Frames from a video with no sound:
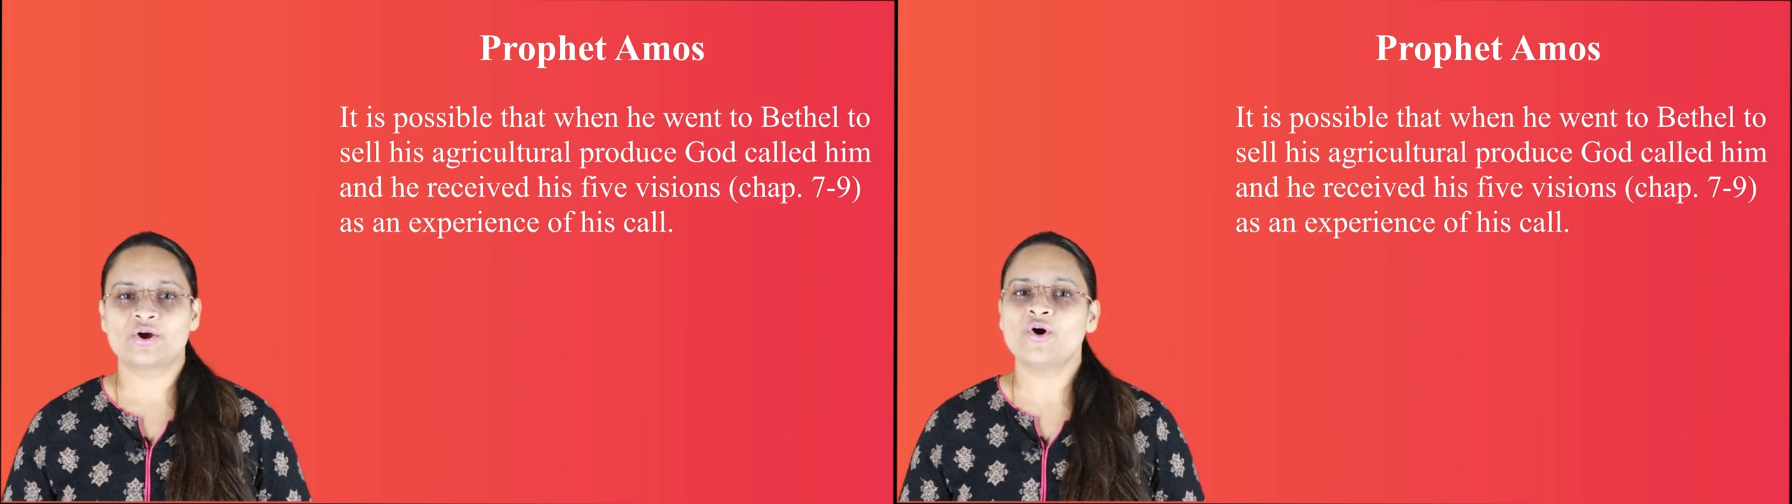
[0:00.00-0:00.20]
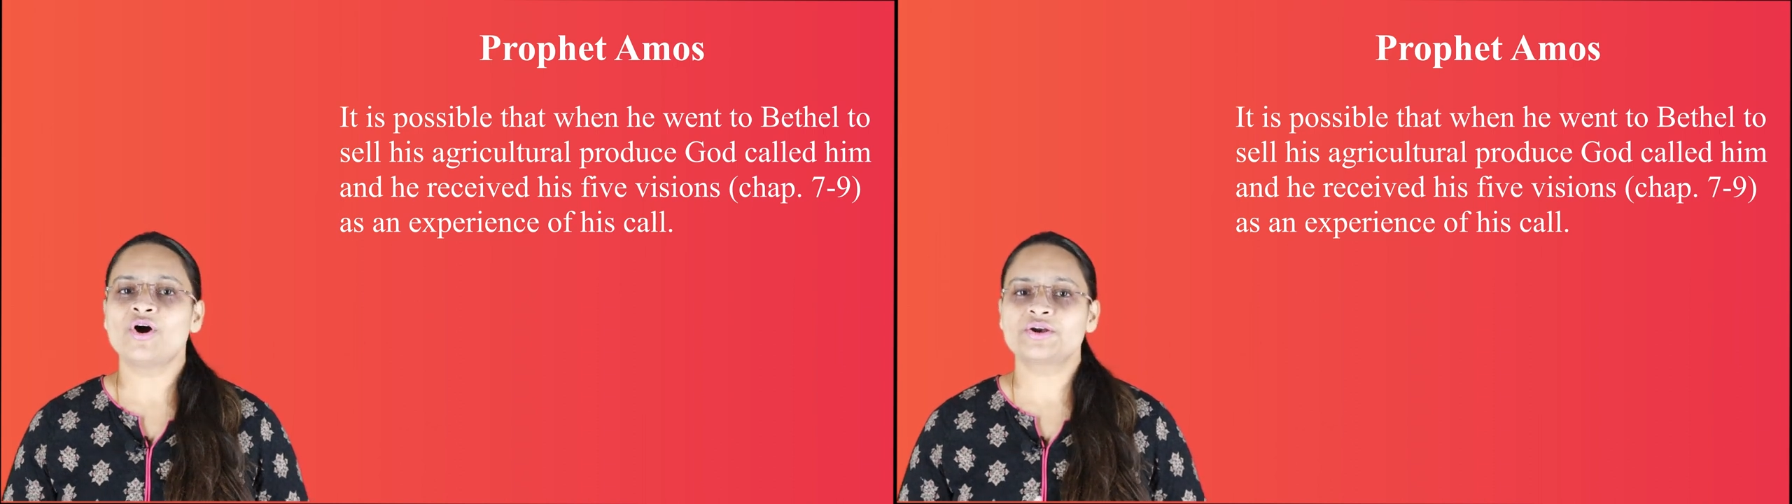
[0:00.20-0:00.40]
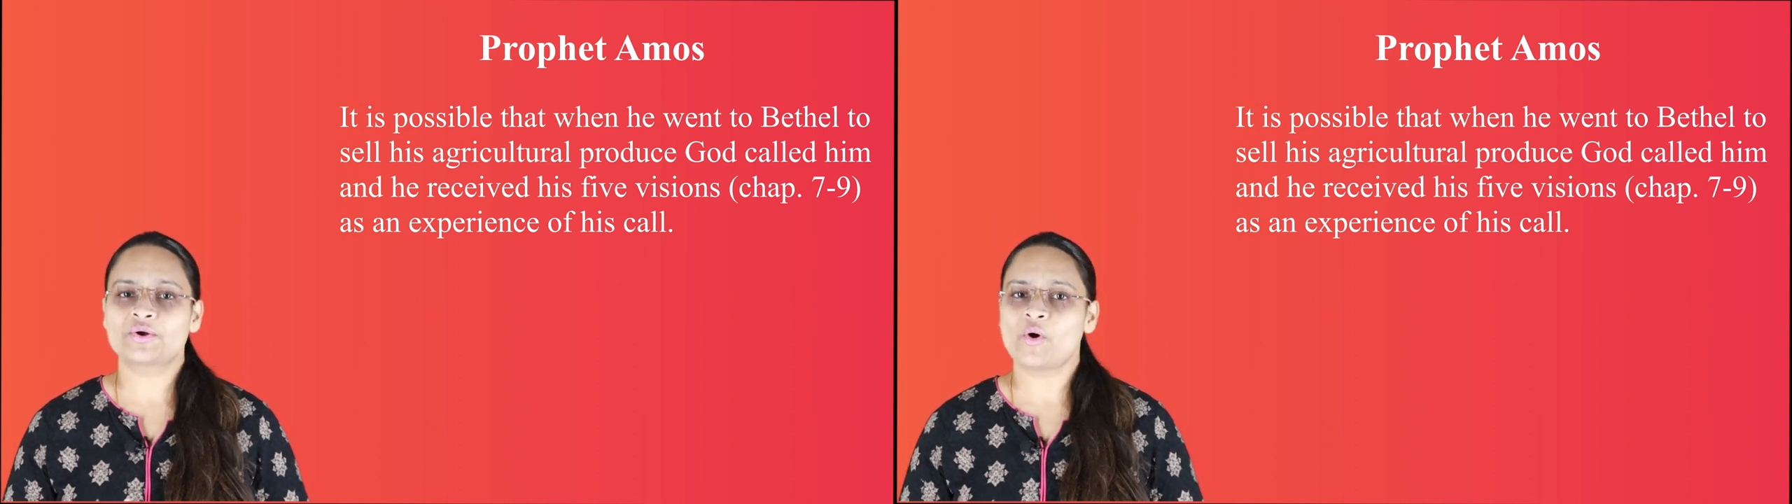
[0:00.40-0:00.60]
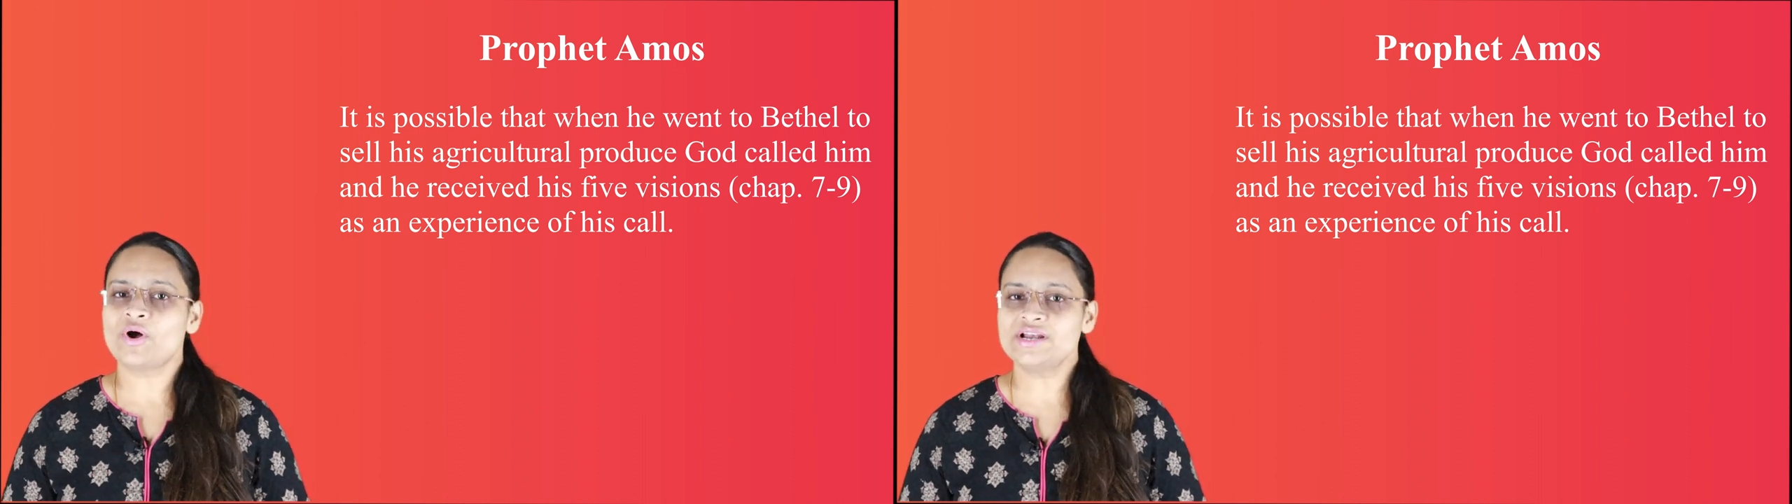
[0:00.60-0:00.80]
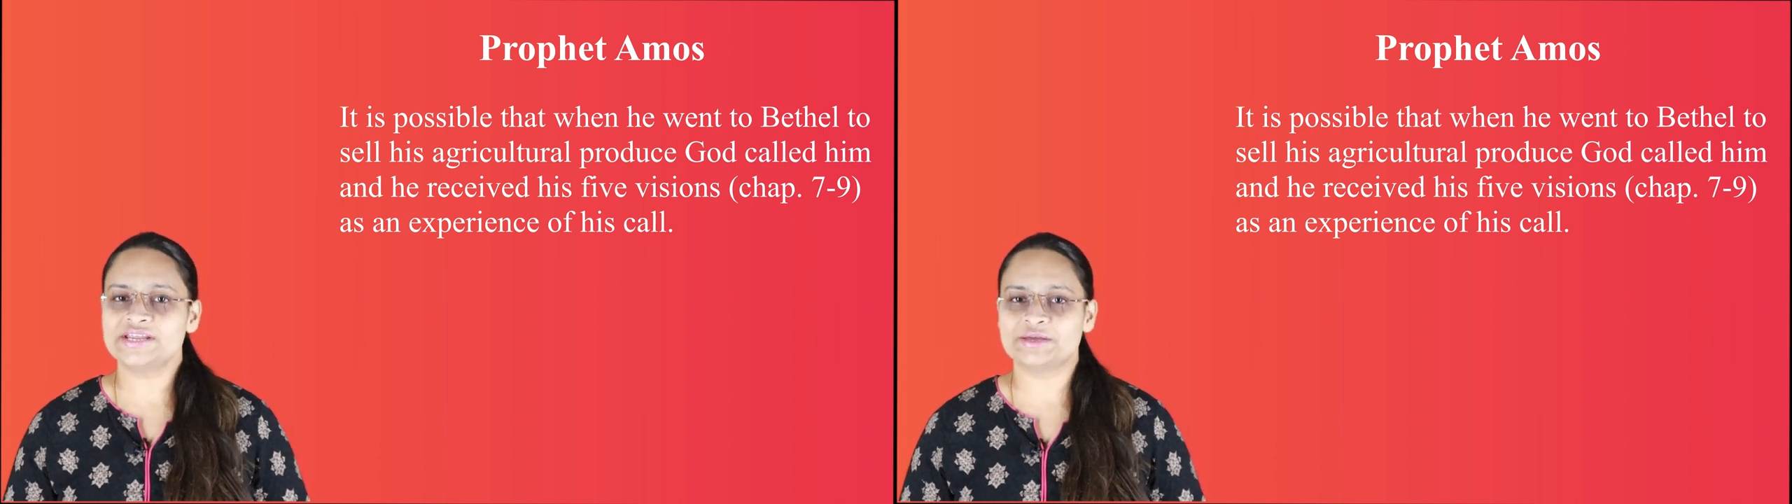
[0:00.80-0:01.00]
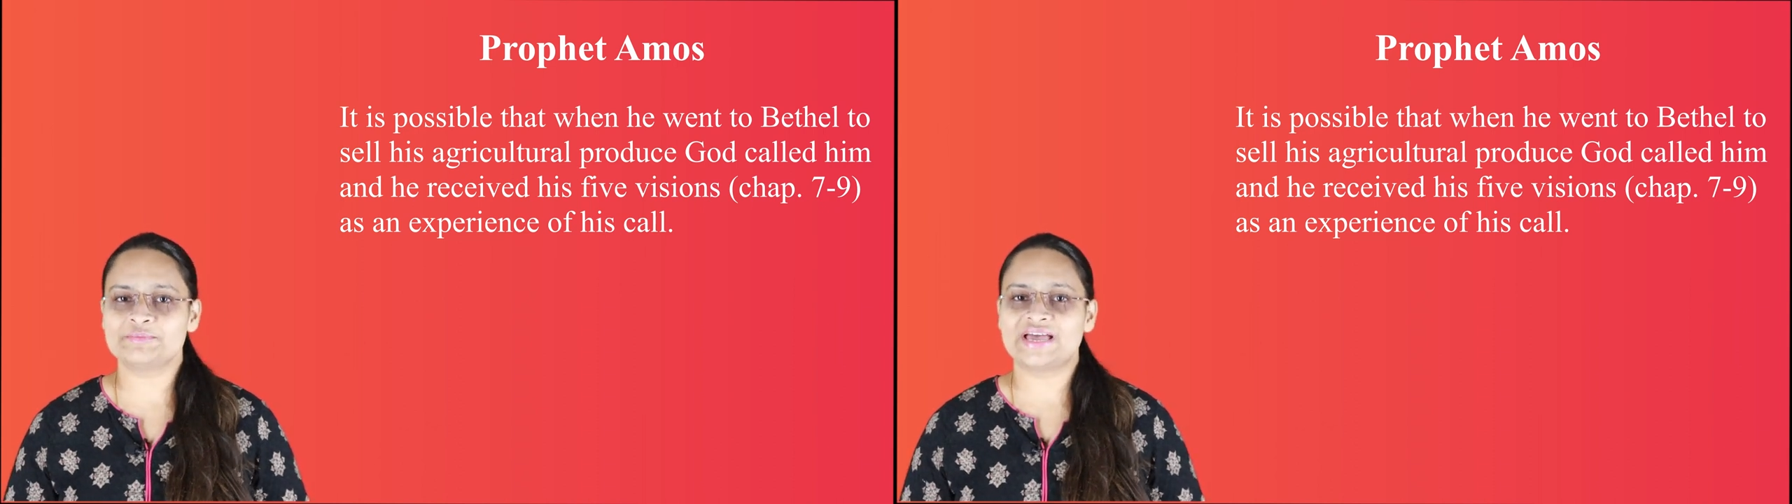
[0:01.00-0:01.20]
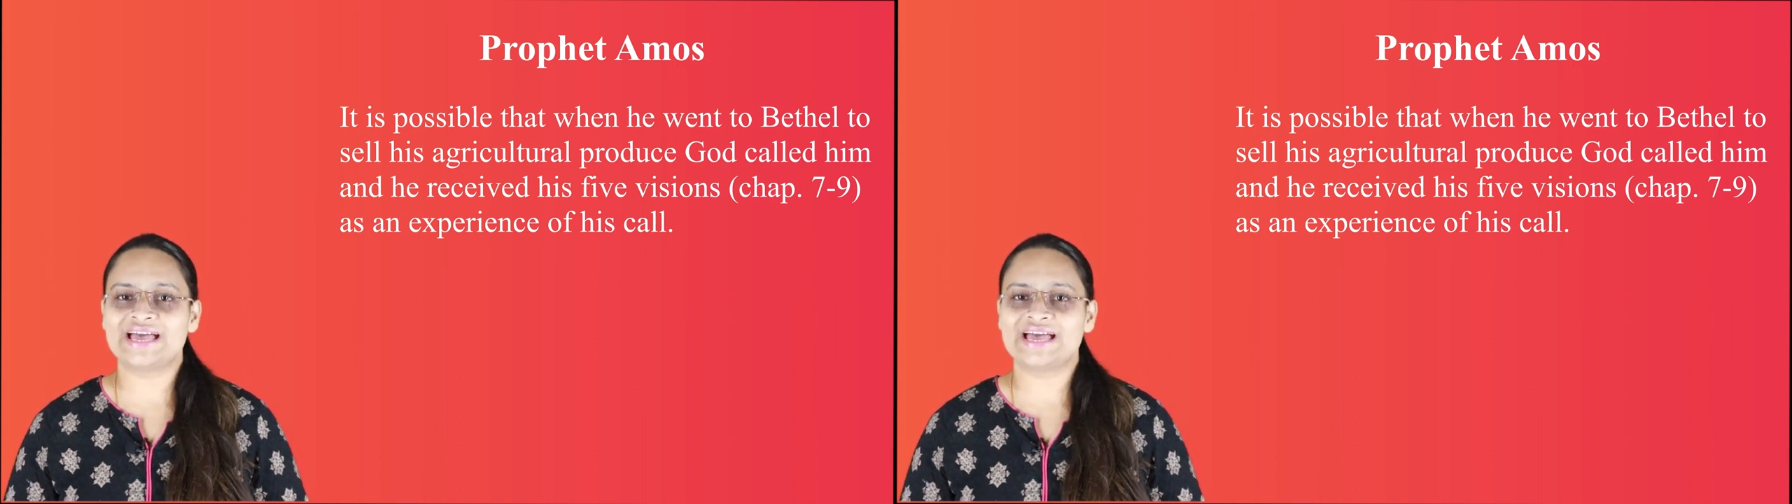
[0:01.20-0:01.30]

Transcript: God called him